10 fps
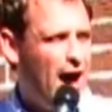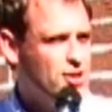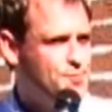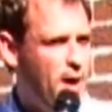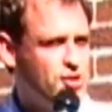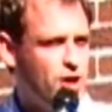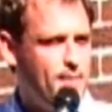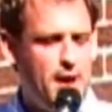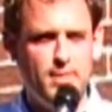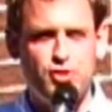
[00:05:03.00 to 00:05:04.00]
balanced budget
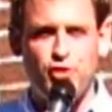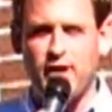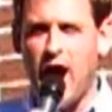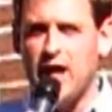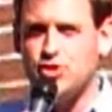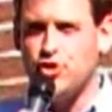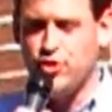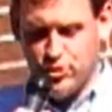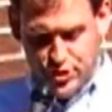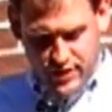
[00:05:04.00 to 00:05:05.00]
amendment to the
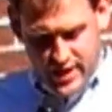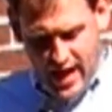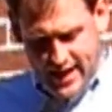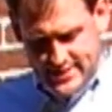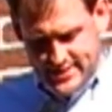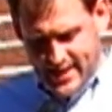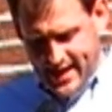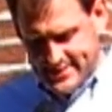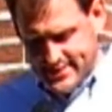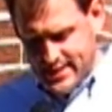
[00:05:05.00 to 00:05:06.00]
Constitution of the United
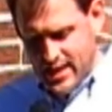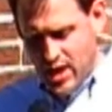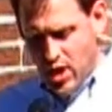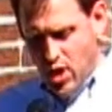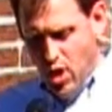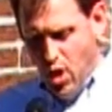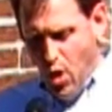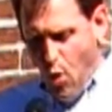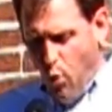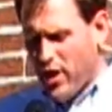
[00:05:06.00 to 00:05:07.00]
States.
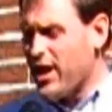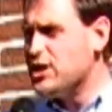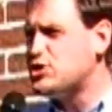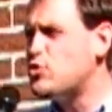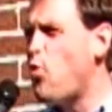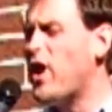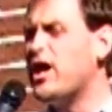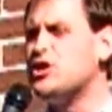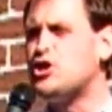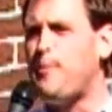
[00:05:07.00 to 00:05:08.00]
We're going to